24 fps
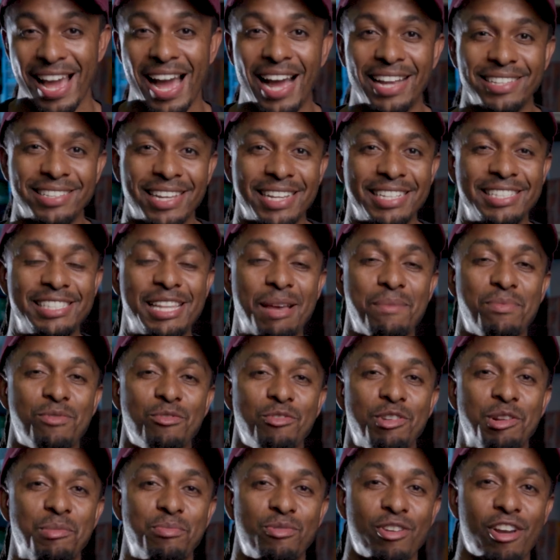as I step
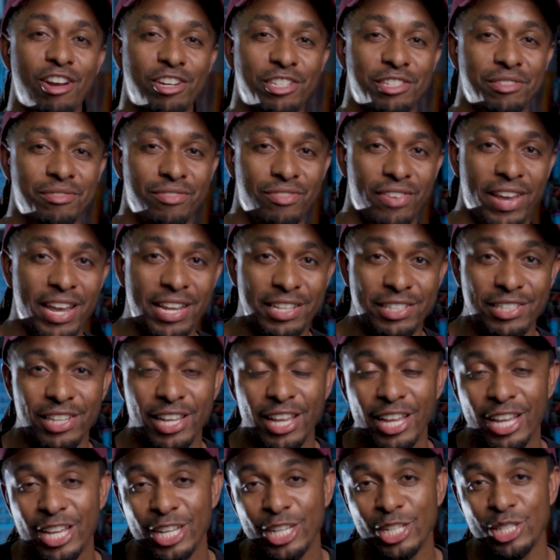through the production phase.
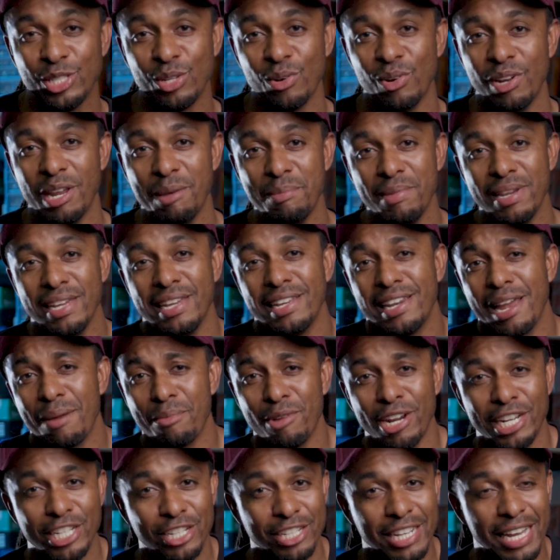So let me
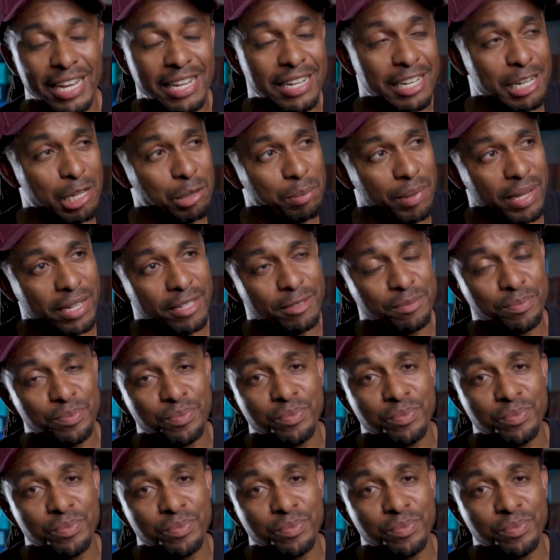elaborate on that a little bit.